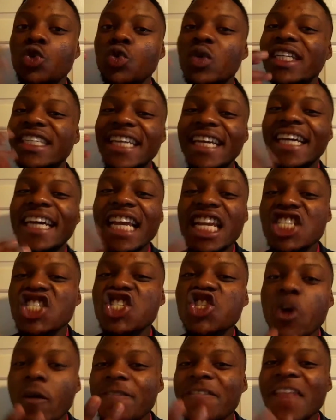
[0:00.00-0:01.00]
Do
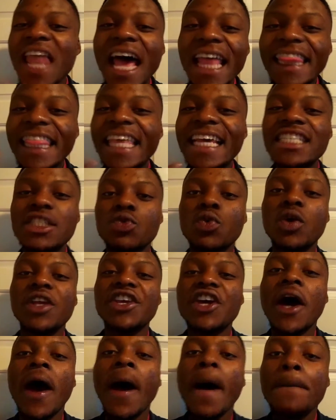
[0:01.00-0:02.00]
ridiculous stuff like this
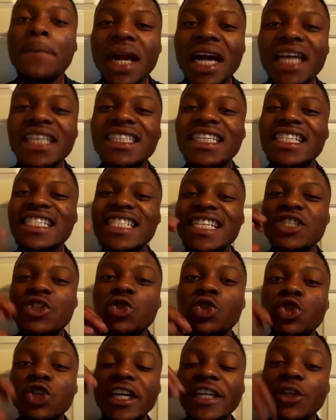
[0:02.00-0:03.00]
when you practice.
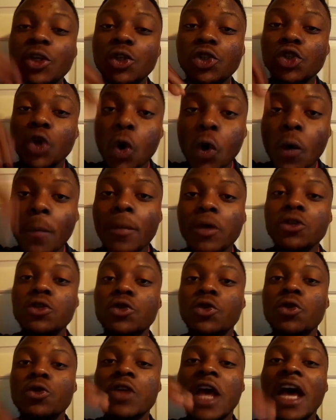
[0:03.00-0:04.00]
This will train your jaw
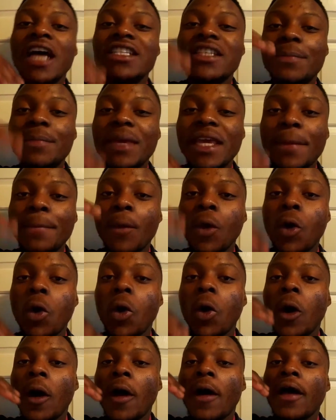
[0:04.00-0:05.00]
muscles to be
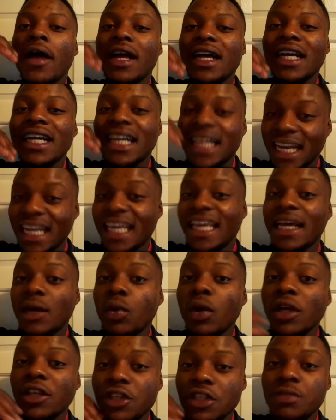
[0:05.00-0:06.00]
more
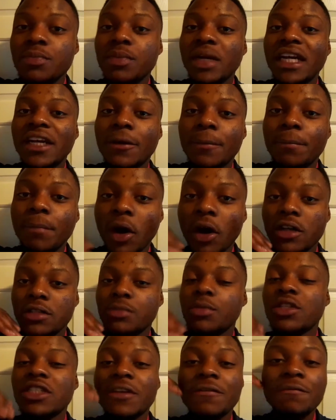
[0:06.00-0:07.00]
clear when you spray your
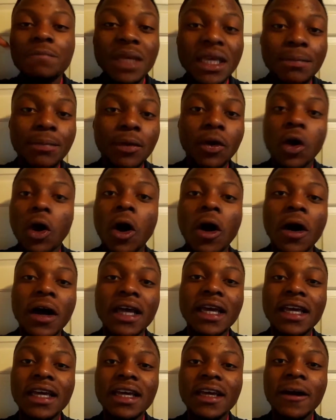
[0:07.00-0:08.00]
bars. But if people
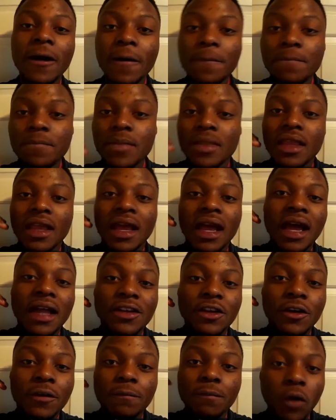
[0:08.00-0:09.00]
can't hear
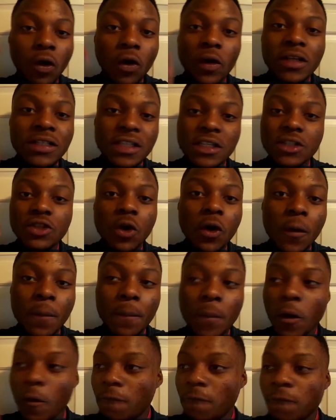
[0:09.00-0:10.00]
and your voice is
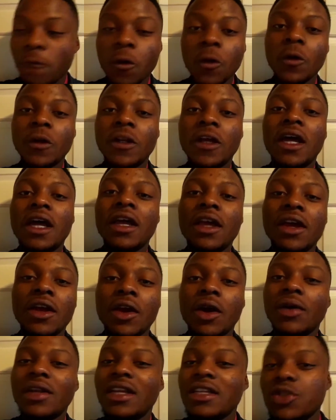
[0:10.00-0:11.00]
all muffled,
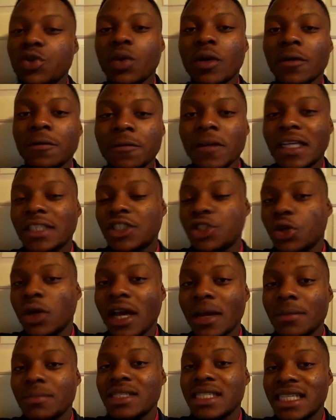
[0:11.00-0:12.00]
you know, this will affect
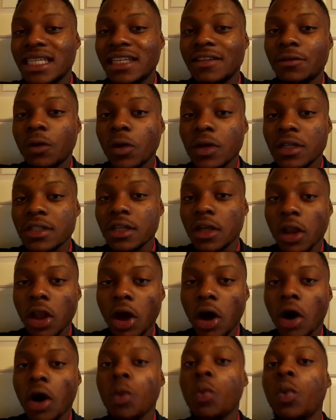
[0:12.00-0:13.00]
your MC voice
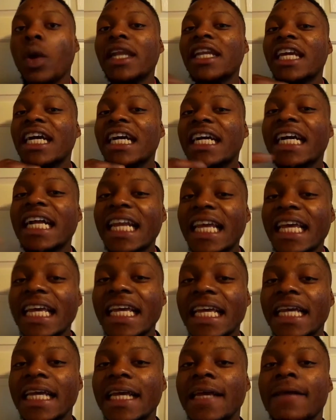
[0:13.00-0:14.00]
a lot. When you're
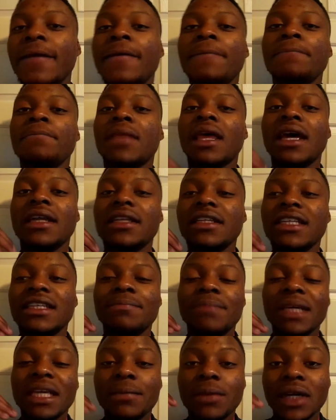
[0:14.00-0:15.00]
clear
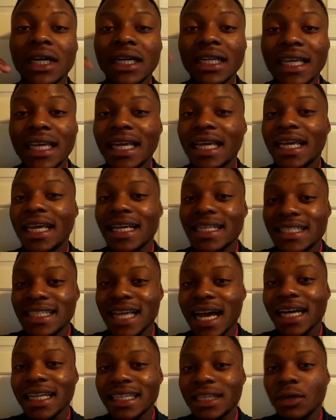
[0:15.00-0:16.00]
and people can hear
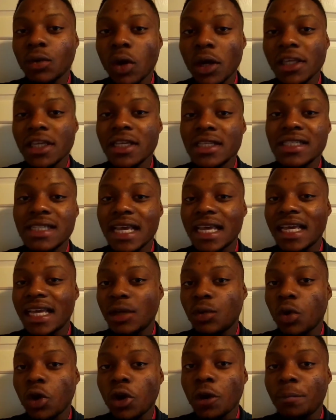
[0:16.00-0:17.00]
exactly what you're
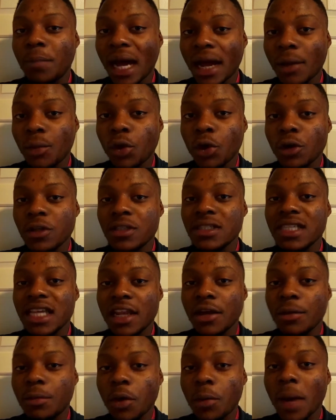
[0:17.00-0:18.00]
saying, word by word,
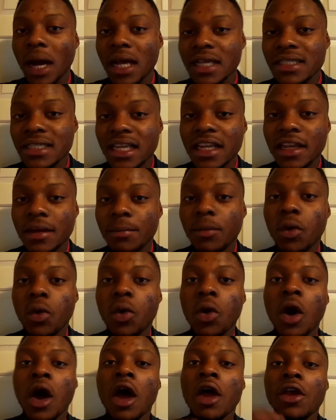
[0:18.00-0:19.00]
syllable by
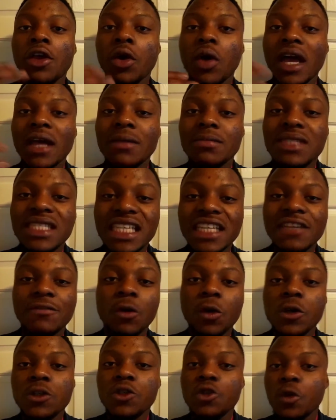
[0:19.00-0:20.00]
syllable, your
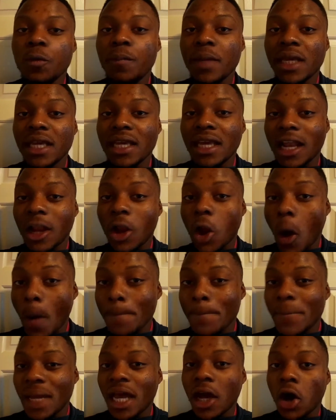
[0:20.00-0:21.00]
MC voice will be a
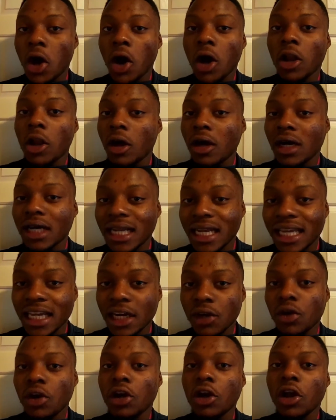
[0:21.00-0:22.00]
lot better, a lot
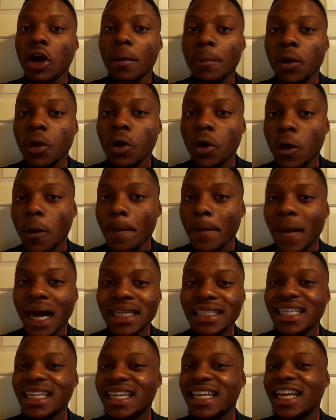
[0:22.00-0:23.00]
clearer, a lot more
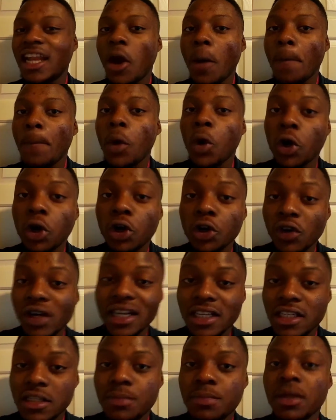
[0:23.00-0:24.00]
commanding, a lot more
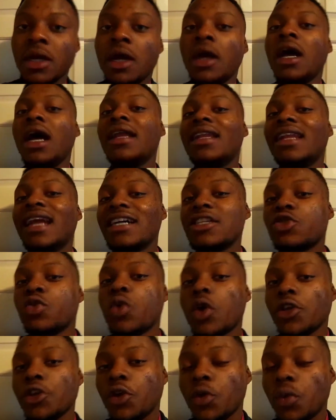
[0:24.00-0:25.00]
crisp. And
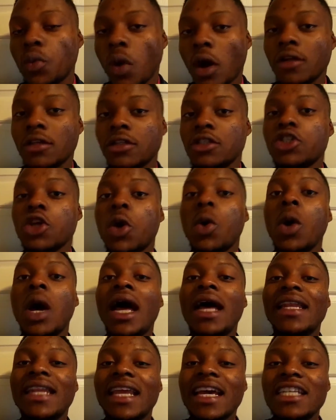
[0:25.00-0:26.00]
that's what you want.
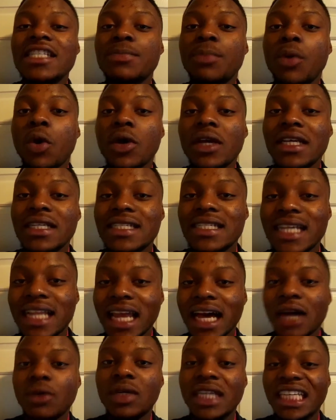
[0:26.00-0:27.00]
So next point is
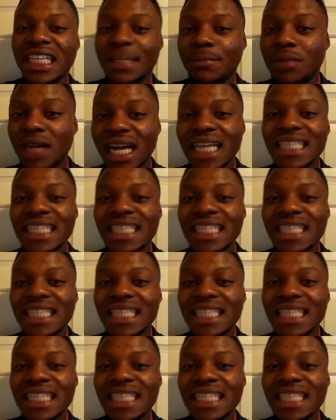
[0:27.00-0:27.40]
clarity.